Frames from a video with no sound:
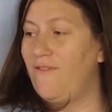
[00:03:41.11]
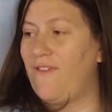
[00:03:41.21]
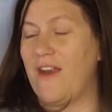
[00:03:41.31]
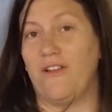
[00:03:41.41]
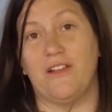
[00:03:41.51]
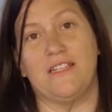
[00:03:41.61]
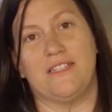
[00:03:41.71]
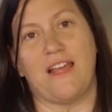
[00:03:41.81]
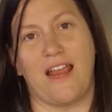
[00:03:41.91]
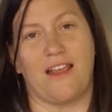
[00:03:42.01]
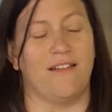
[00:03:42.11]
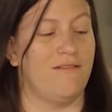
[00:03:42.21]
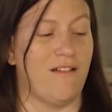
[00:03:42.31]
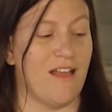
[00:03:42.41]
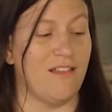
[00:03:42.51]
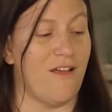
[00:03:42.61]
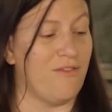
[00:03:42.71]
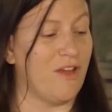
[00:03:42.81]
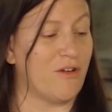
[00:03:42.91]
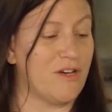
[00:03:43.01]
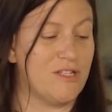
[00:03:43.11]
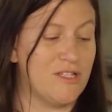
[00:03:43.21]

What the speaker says: Fennel is like, I love licorice.